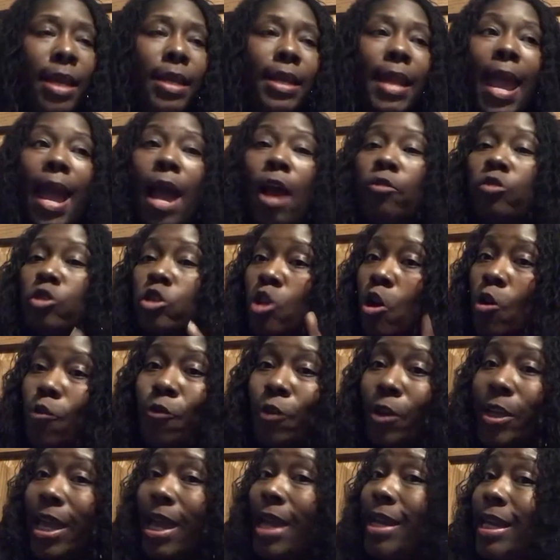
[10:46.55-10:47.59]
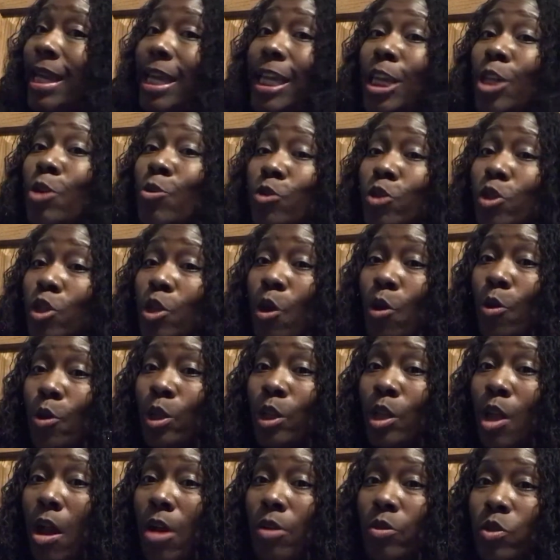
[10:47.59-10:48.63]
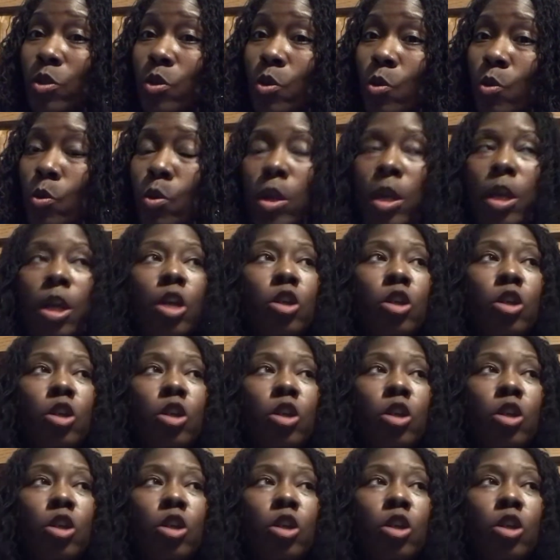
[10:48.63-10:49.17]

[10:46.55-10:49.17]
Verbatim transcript: Now, don't forget, he used to go to law school,